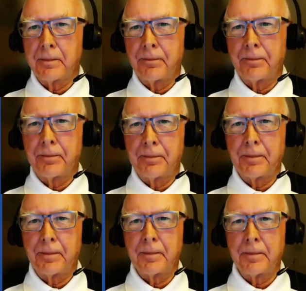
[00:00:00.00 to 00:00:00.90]

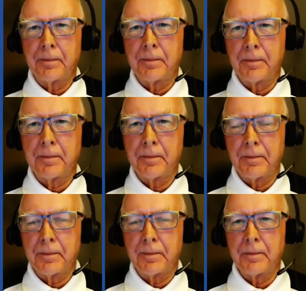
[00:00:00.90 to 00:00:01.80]

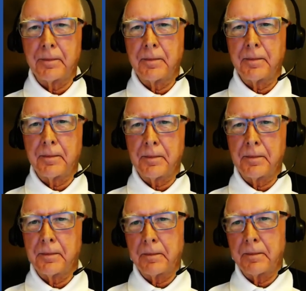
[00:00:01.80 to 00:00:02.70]

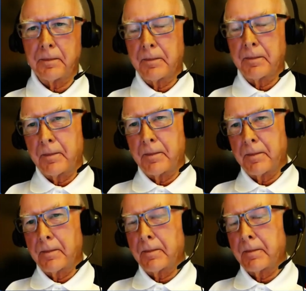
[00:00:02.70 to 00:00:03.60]

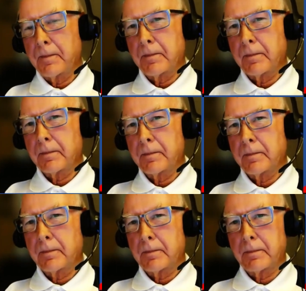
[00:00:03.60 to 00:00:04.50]

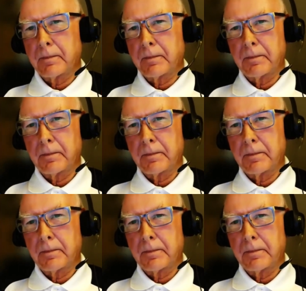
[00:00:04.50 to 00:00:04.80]
This person isn't speaking.